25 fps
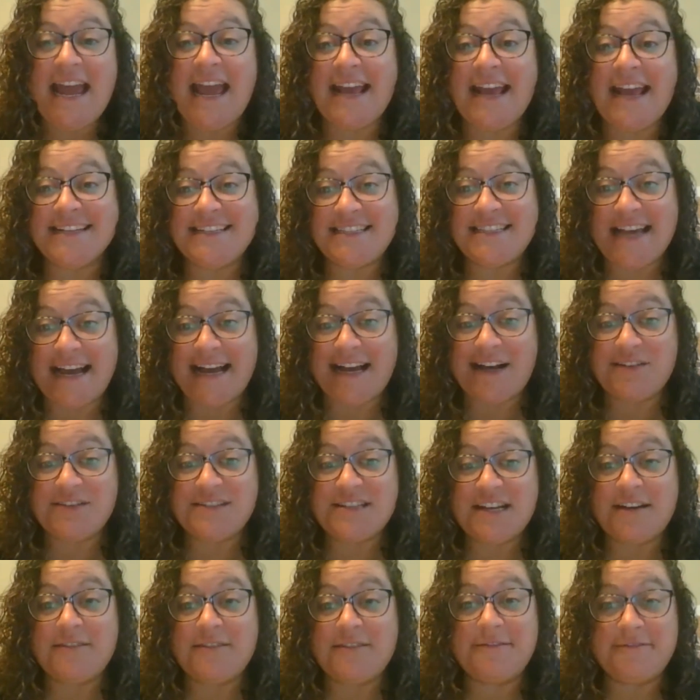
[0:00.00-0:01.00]
a sound
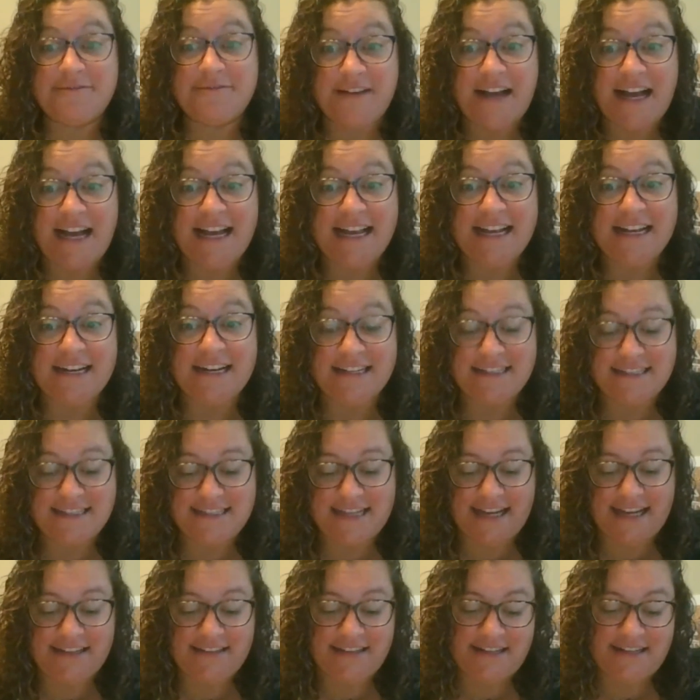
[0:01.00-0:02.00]
of fine
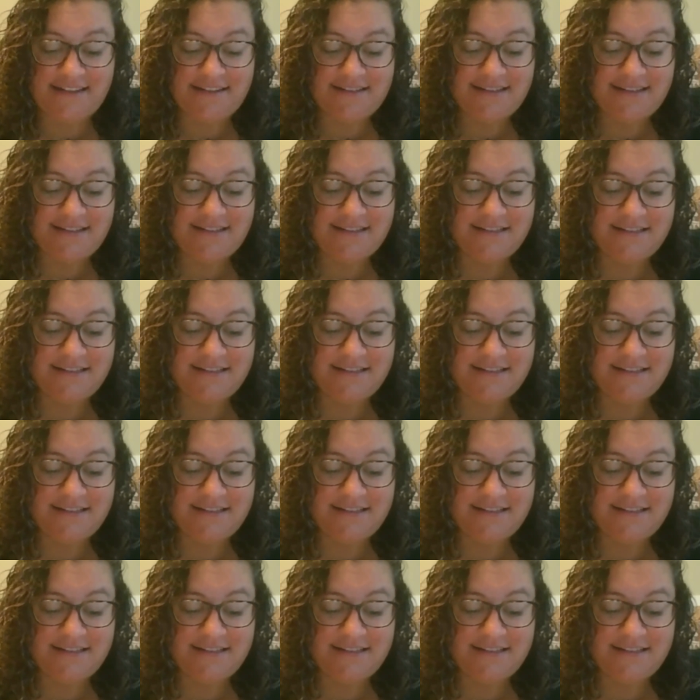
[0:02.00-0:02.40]
silence.